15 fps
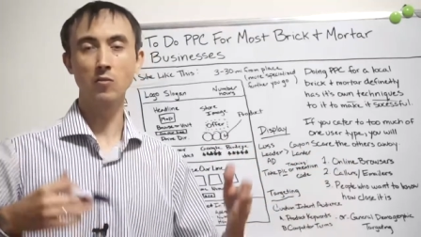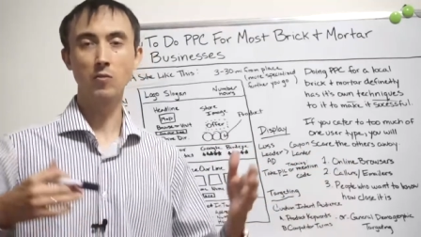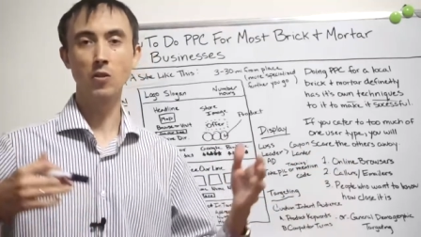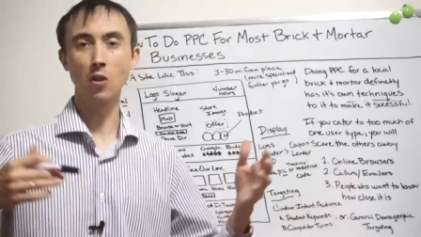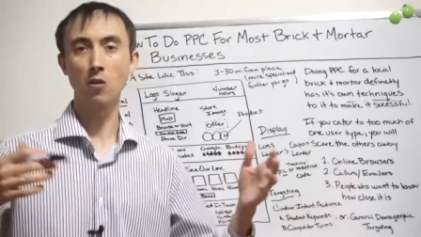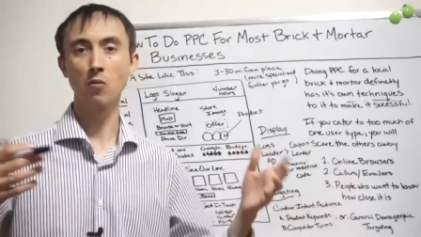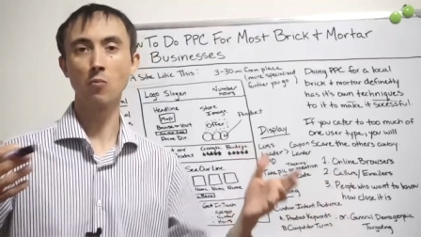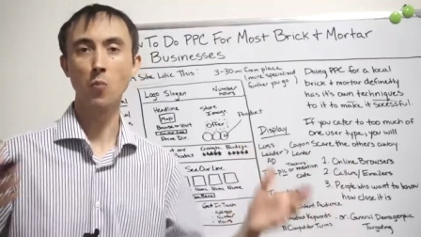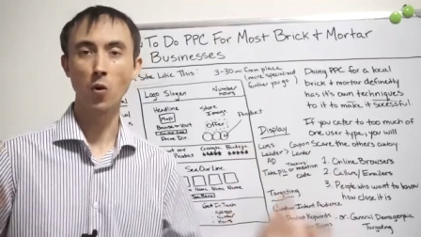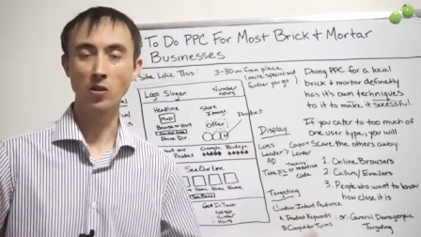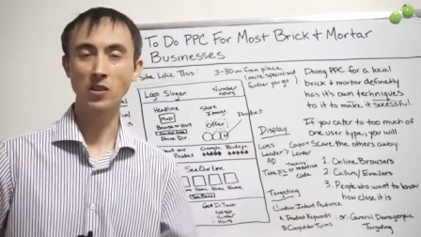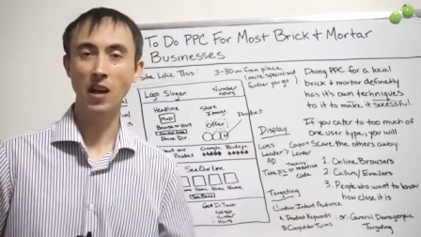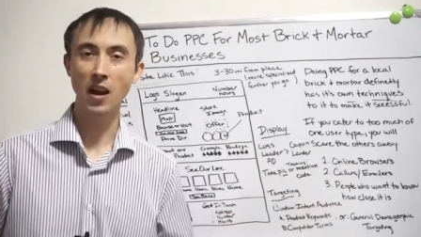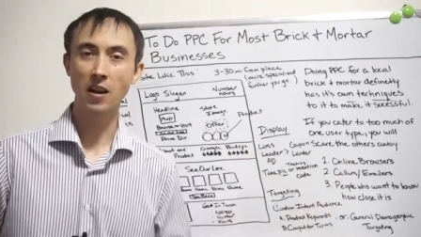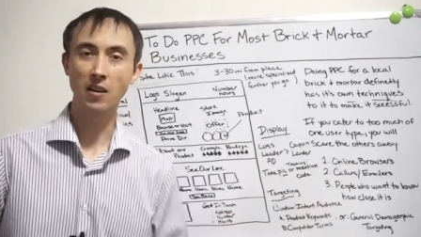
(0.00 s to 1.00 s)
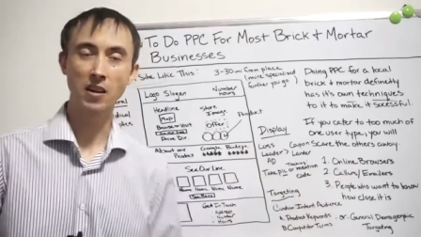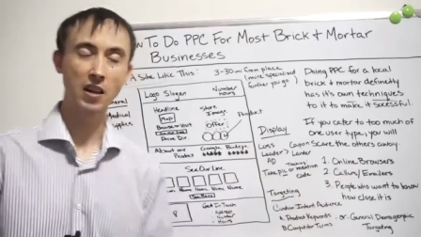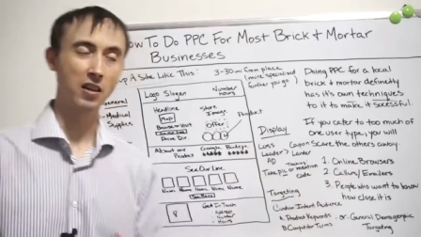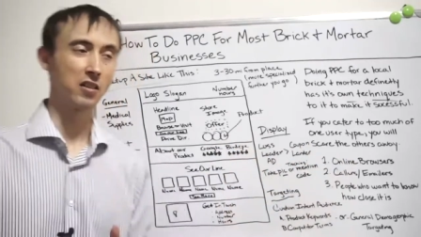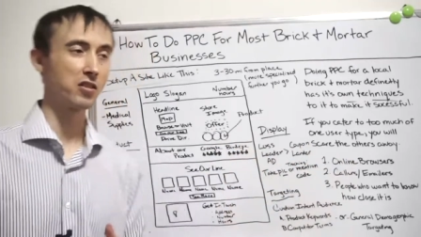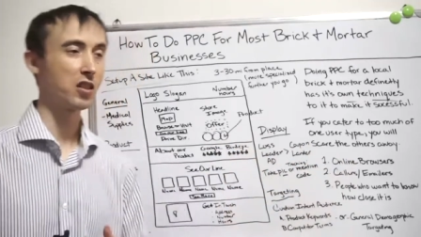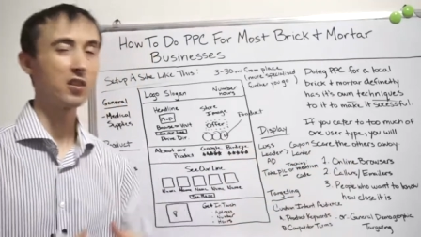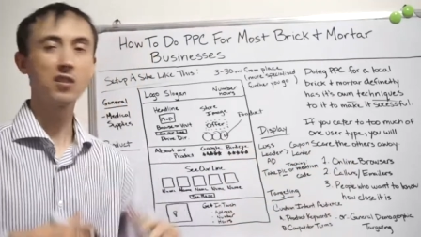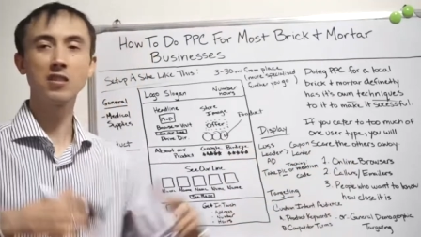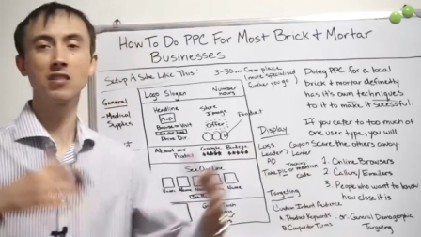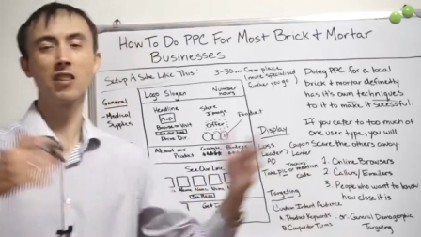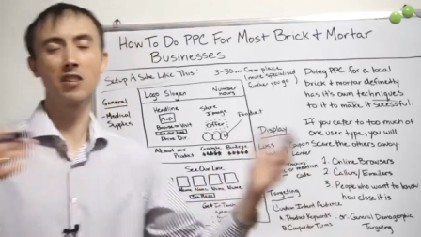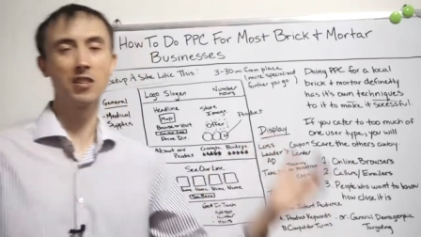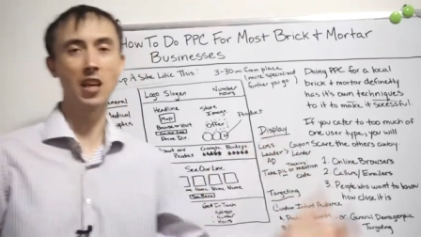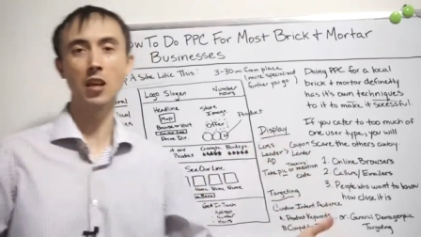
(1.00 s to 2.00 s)
They're more tire kickers. This is
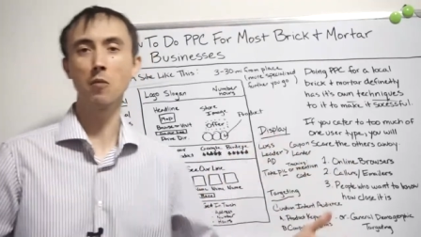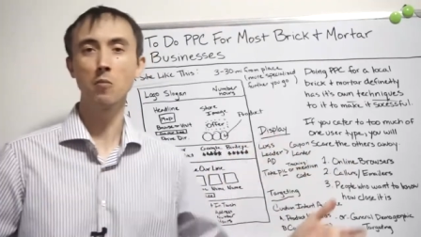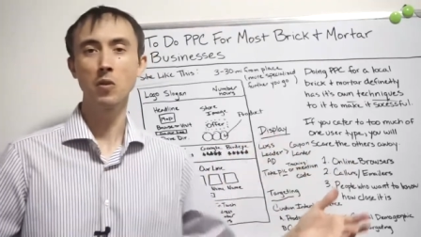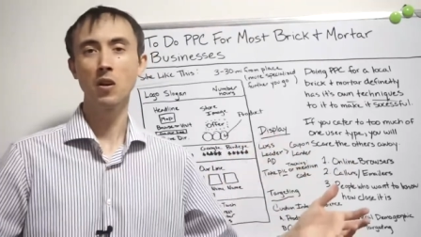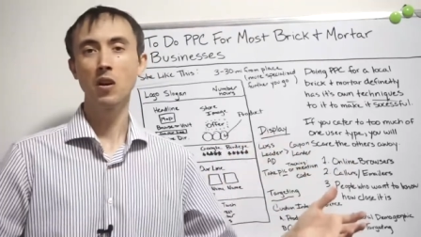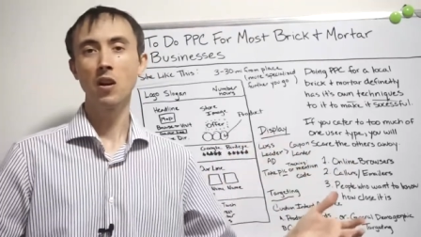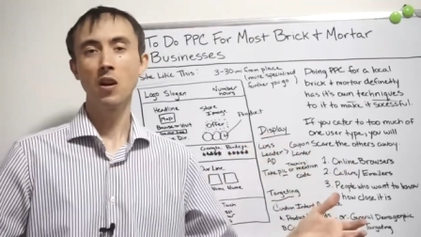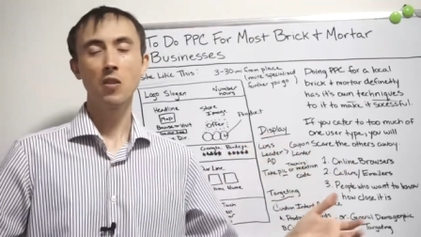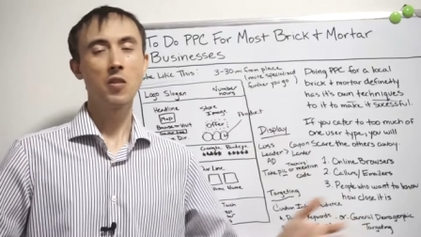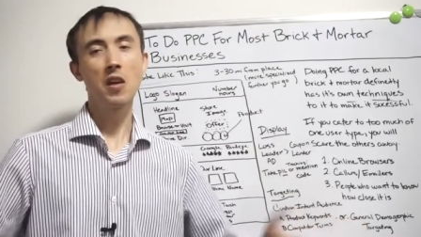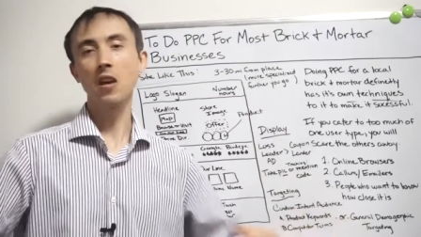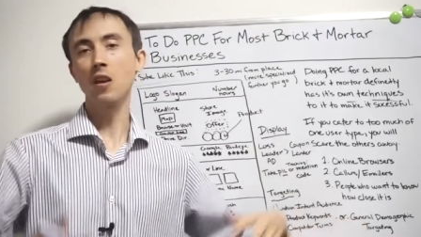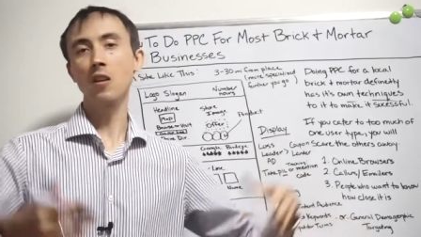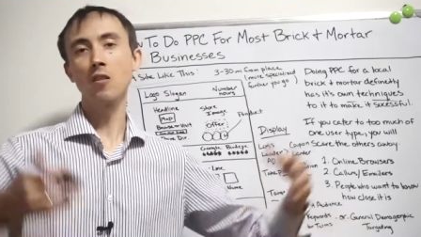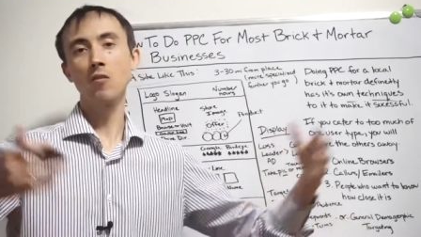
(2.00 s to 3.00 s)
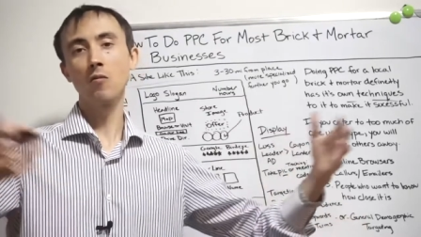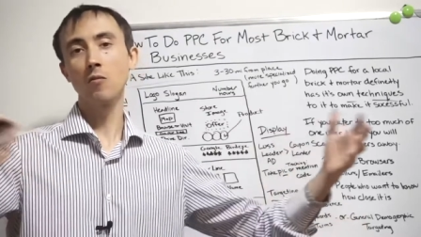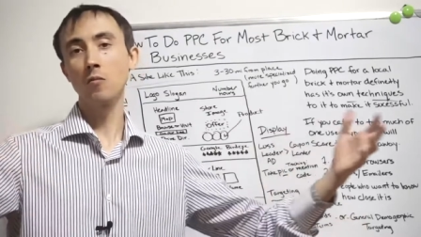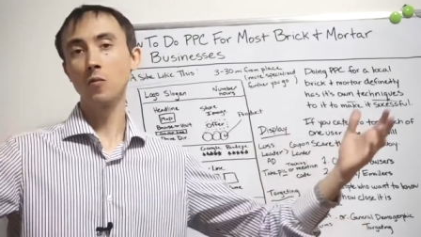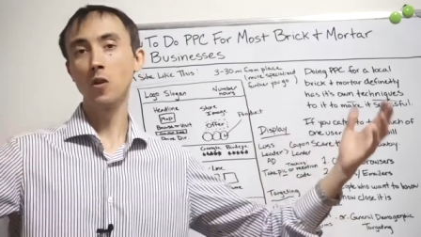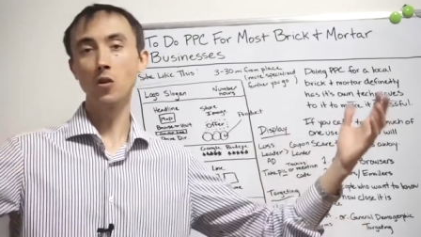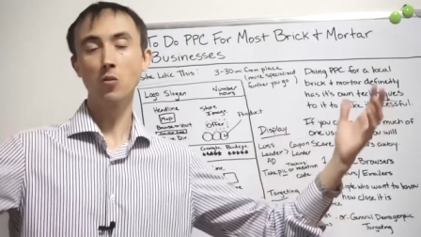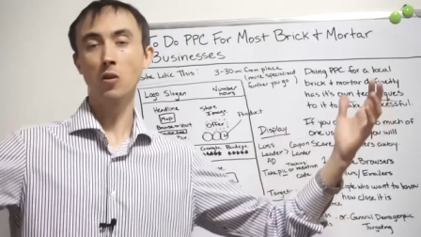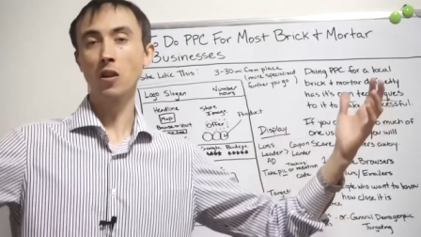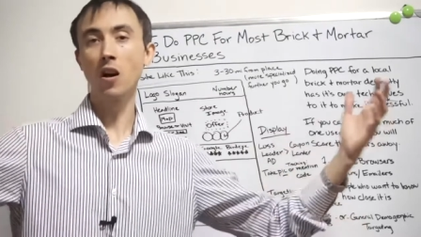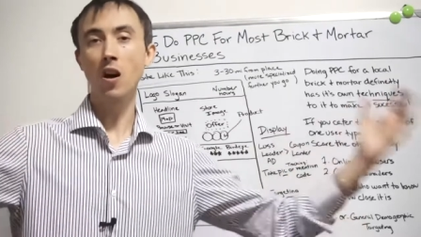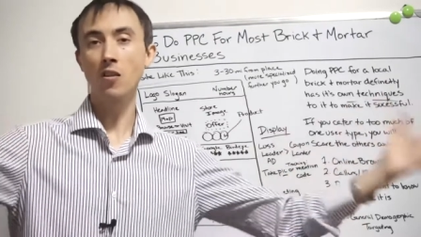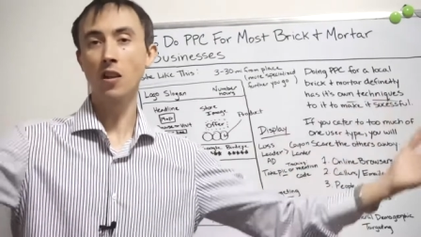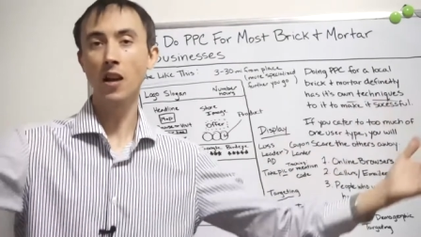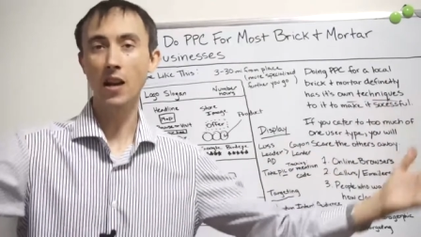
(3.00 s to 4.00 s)
the same thing in you're doing
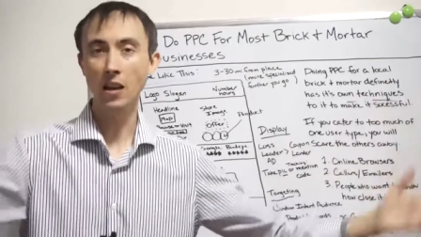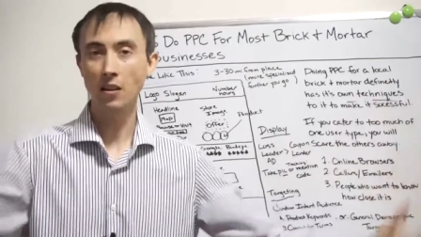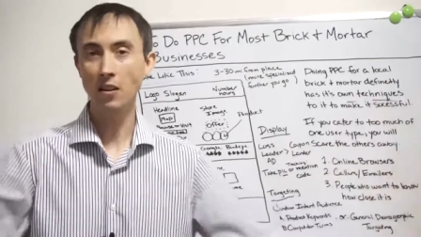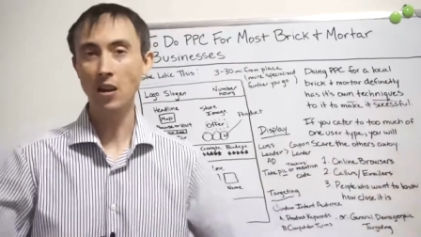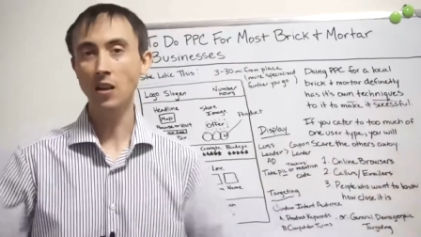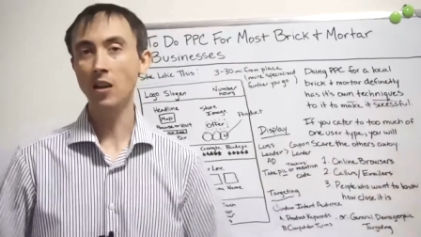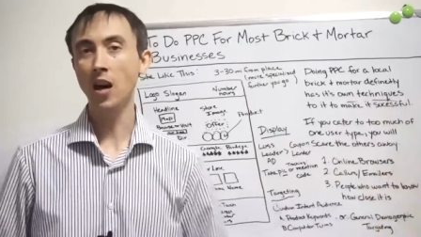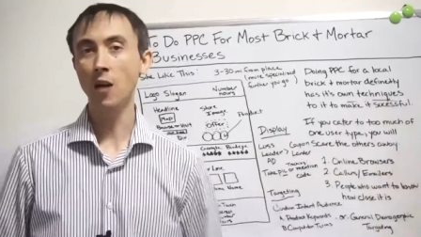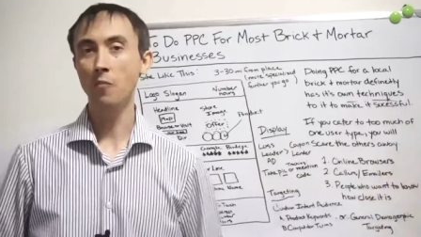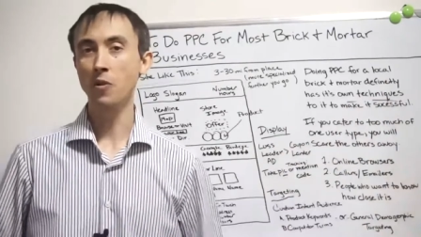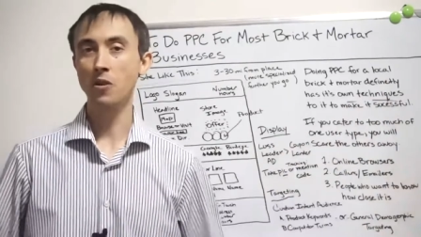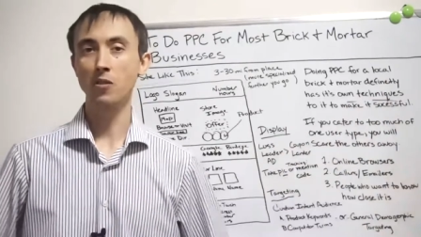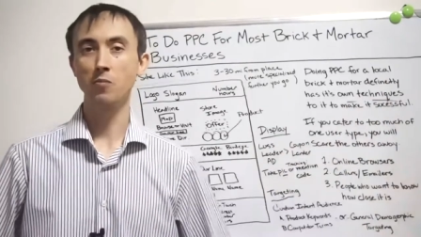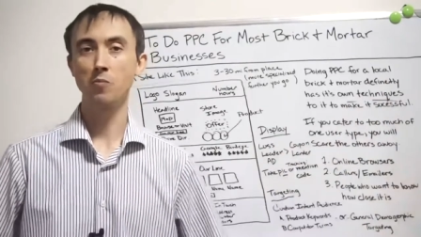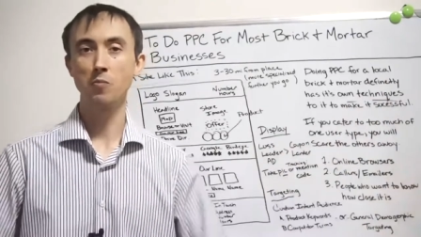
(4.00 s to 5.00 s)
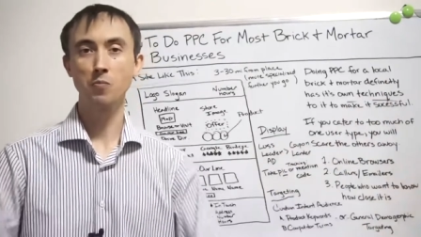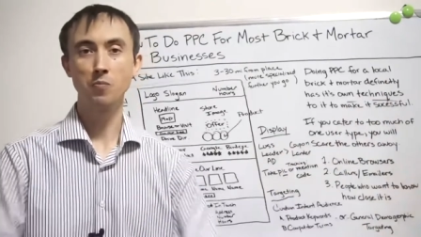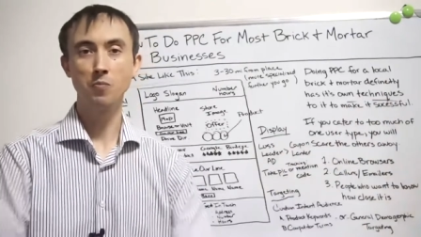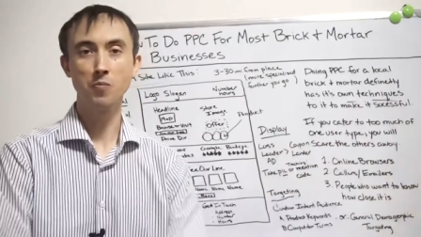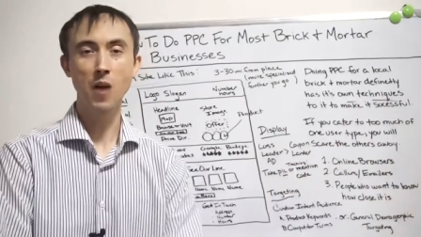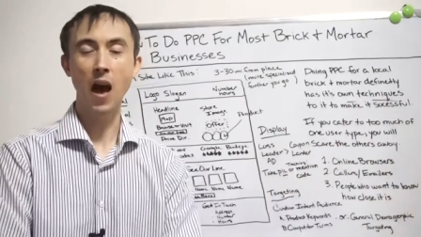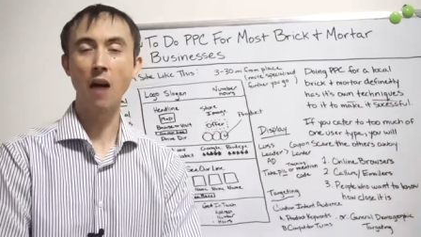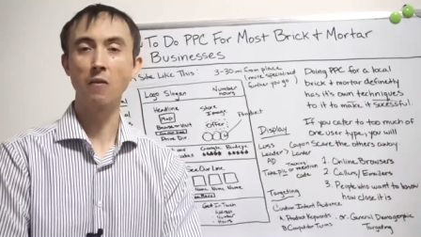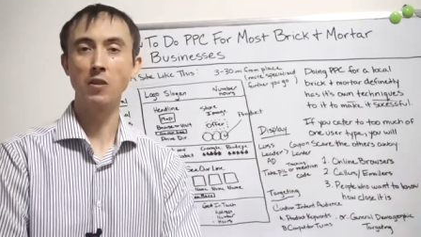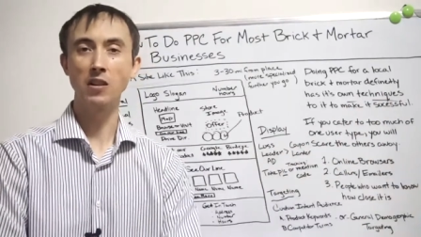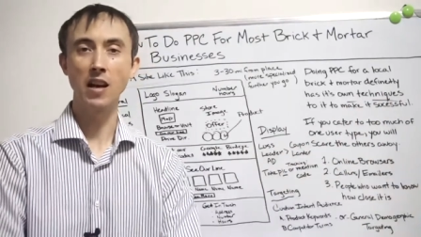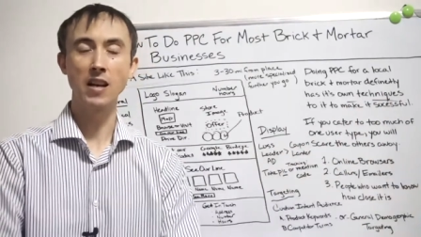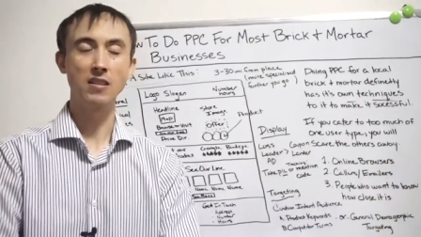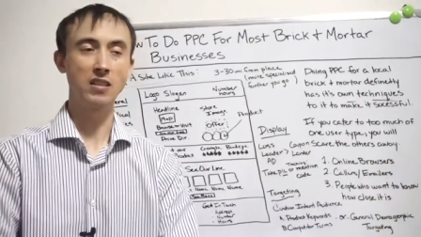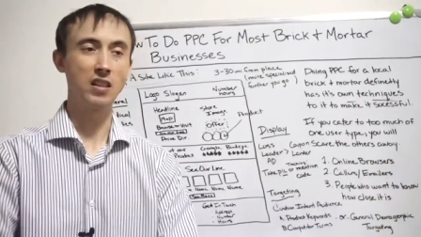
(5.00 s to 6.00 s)
online e-commerce
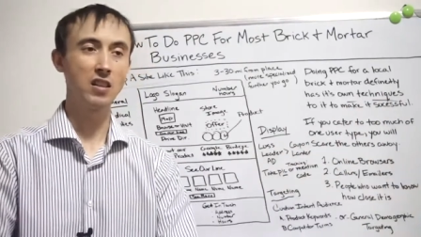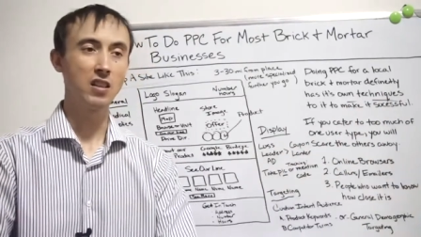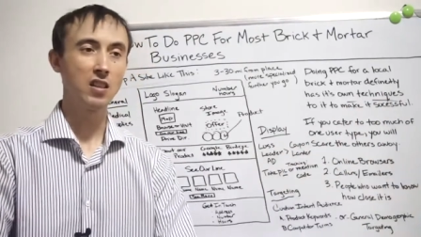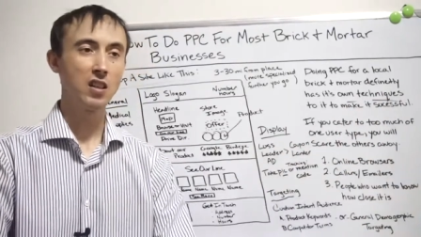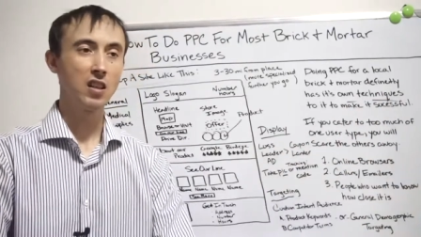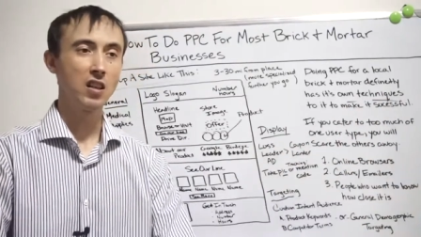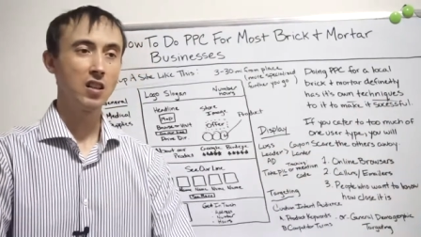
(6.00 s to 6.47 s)
advertising.